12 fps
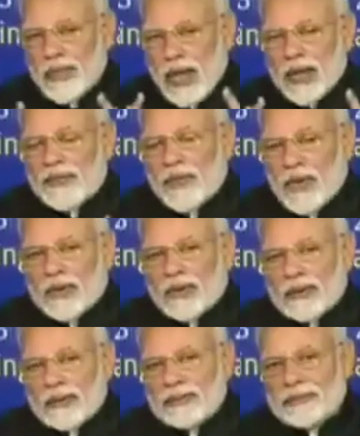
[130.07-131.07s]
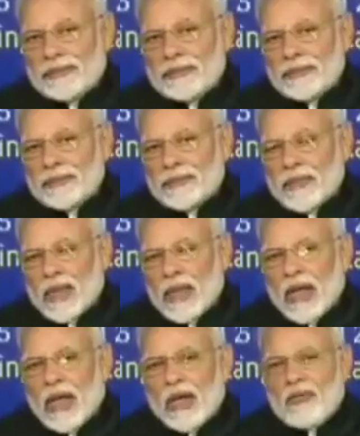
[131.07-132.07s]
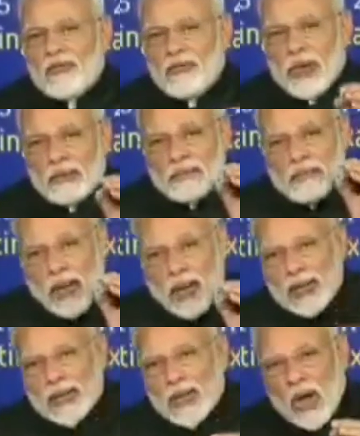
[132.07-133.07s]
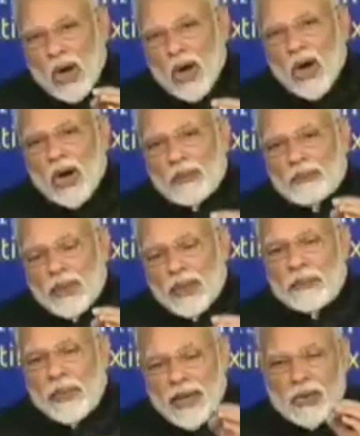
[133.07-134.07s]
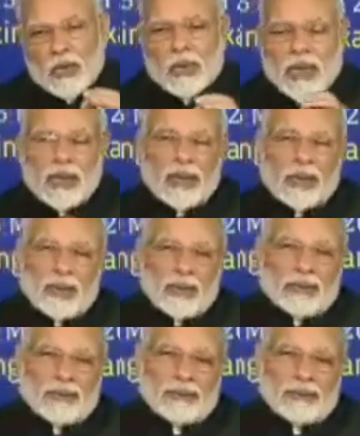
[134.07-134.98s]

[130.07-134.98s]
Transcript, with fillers: Therefore, we must all prepare together,